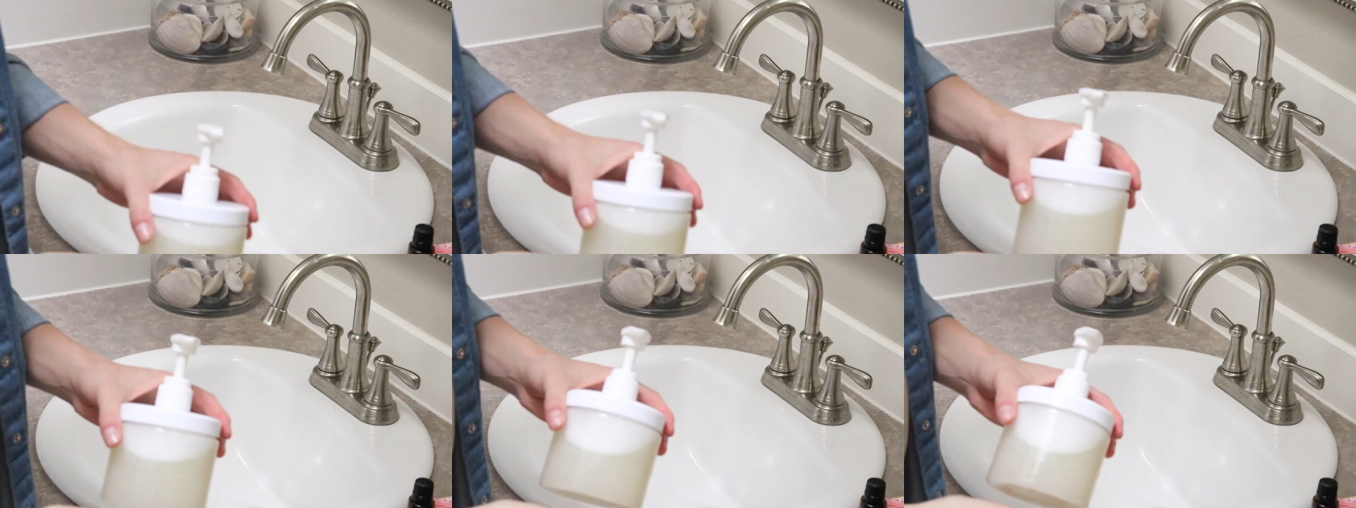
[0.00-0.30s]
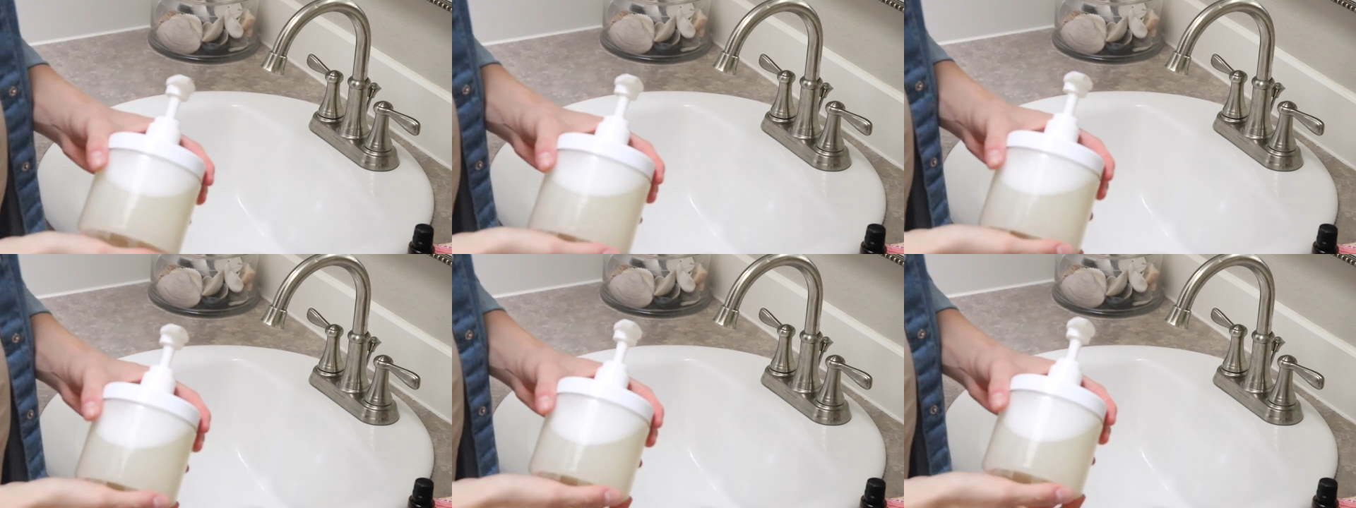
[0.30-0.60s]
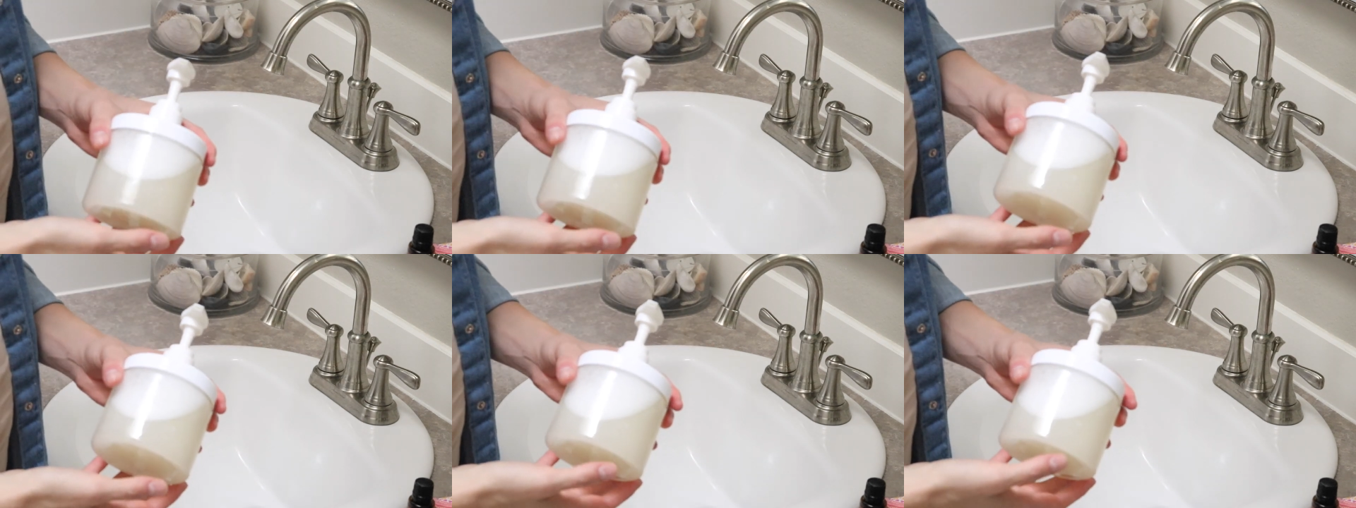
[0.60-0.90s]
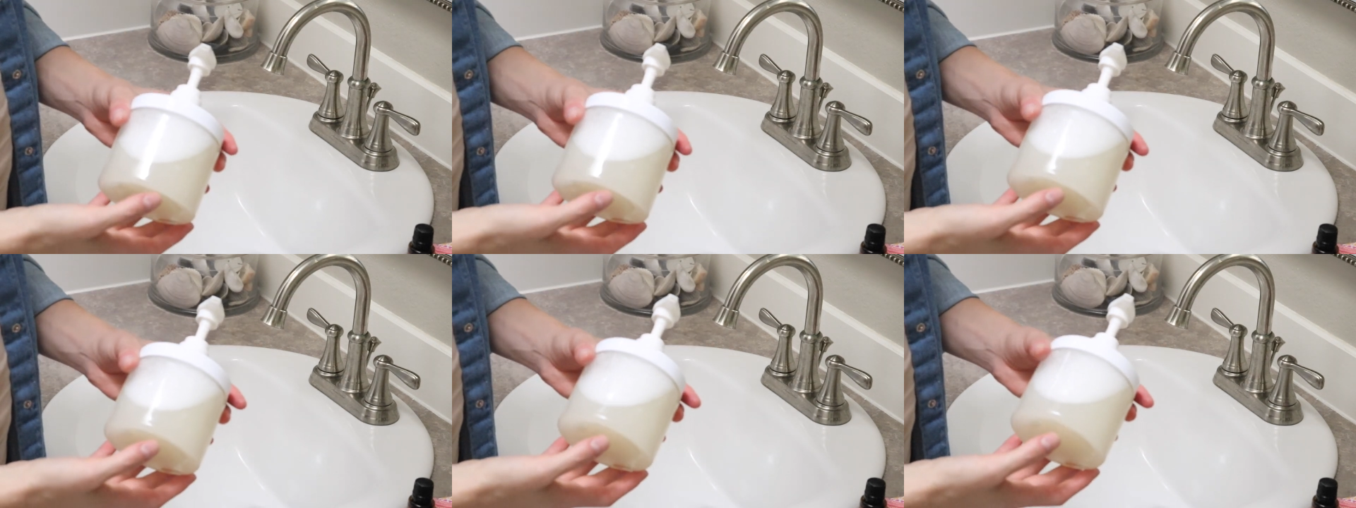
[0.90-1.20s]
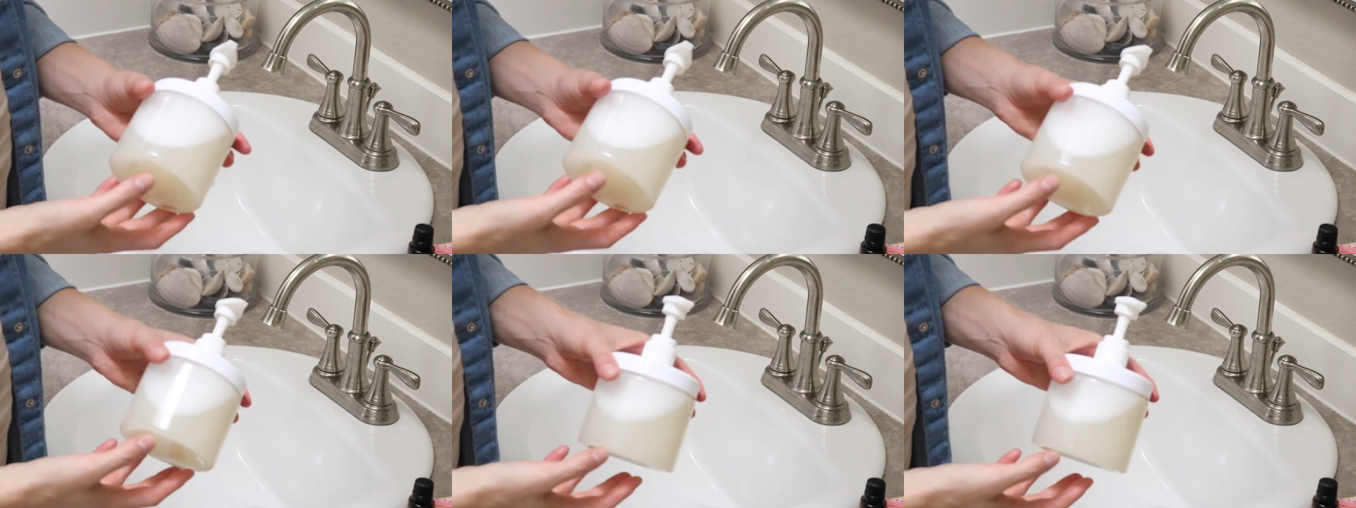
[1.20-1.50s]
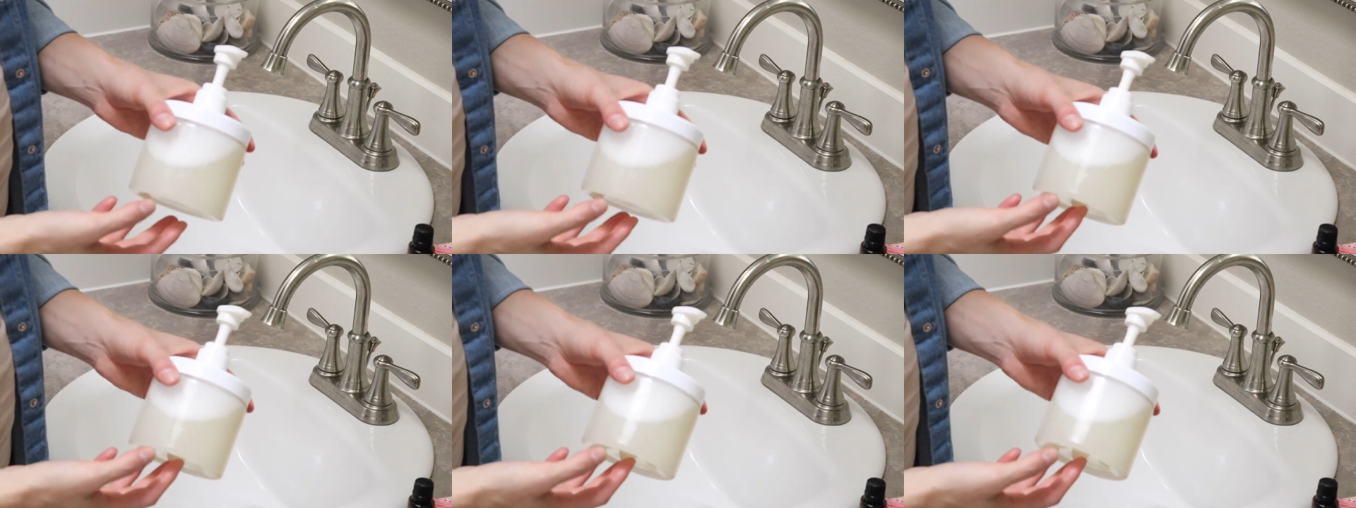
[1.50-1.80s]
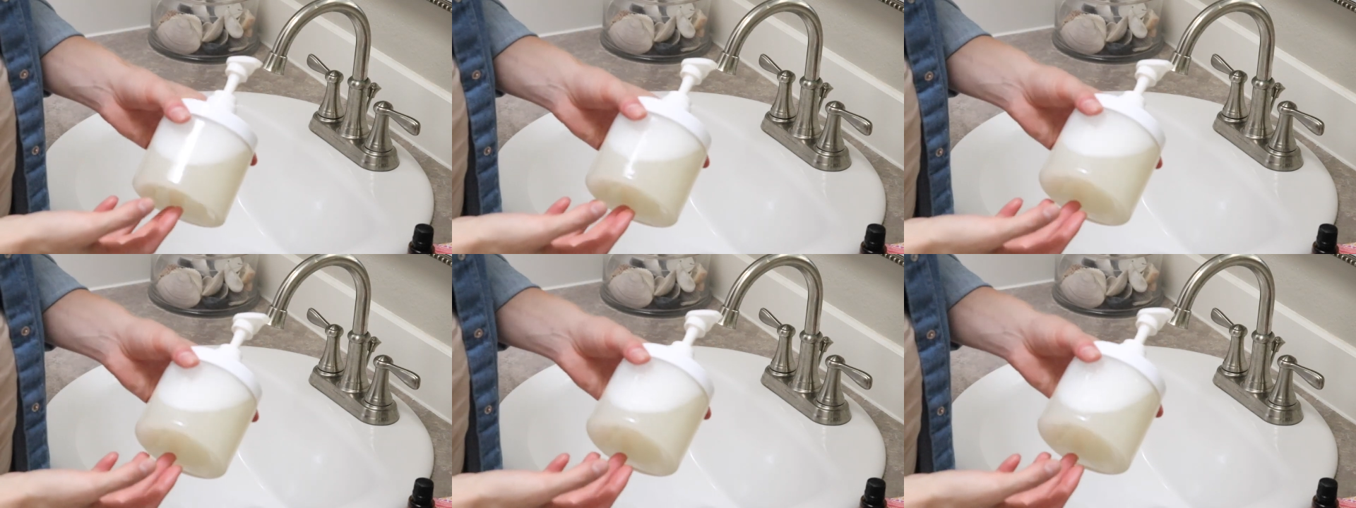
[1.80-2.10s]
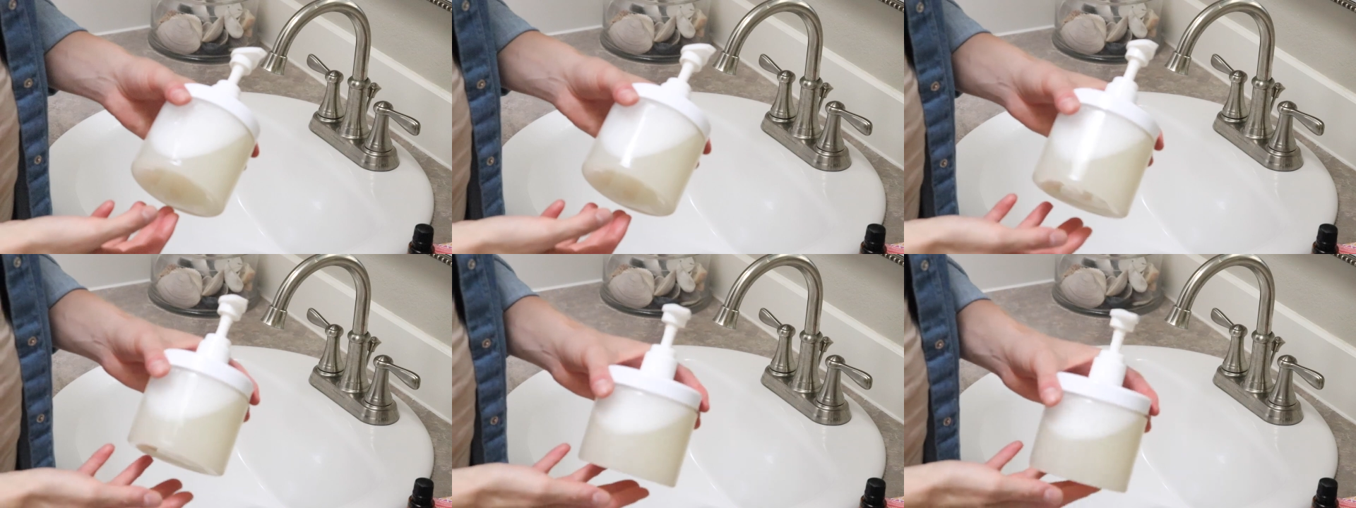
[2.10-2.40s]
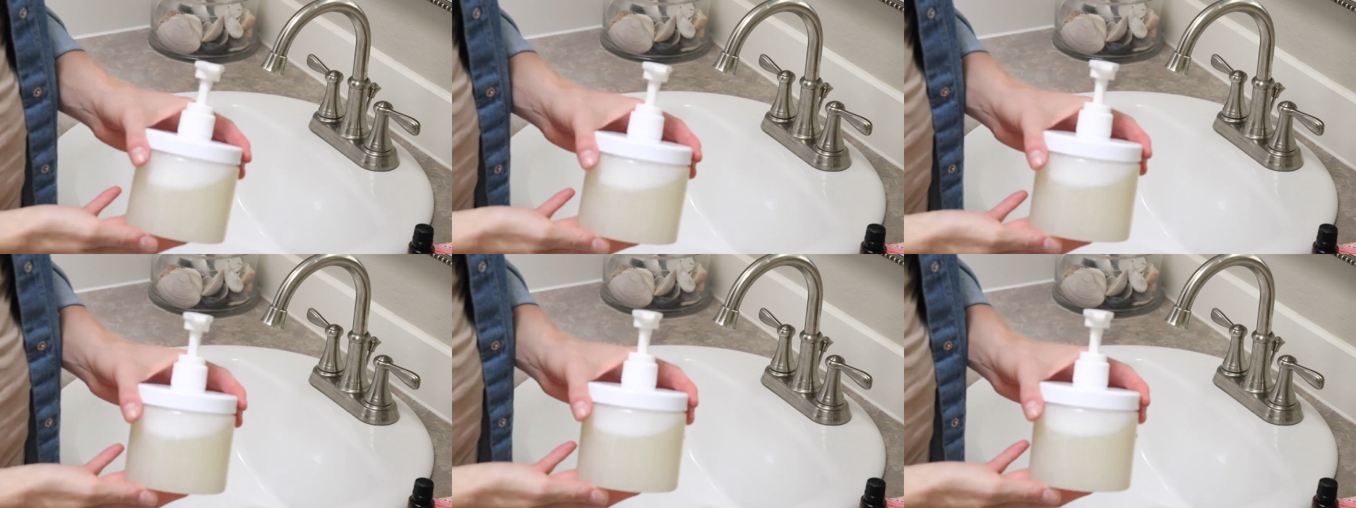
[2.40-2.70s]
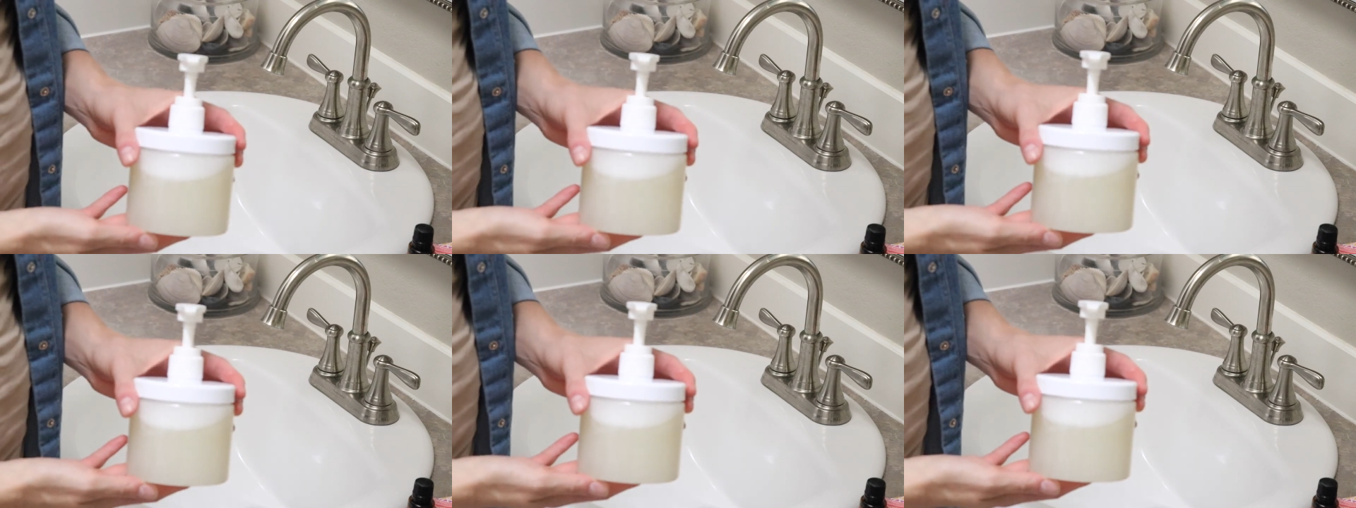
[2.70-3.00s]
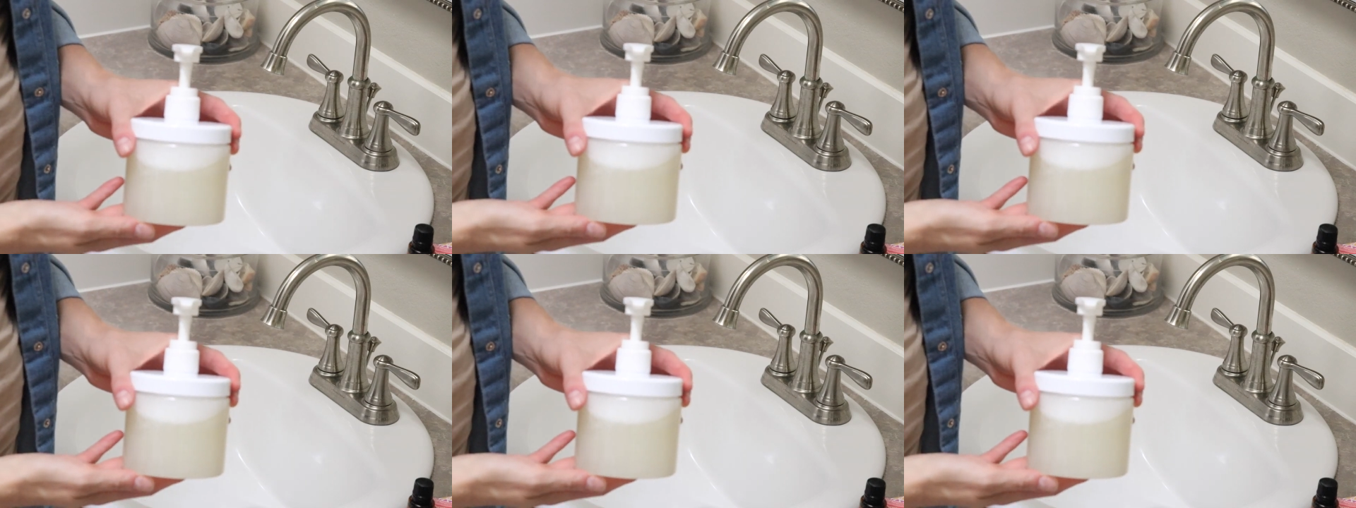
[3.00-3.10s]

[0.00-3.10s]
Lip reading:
Nobody's mouth can be seen.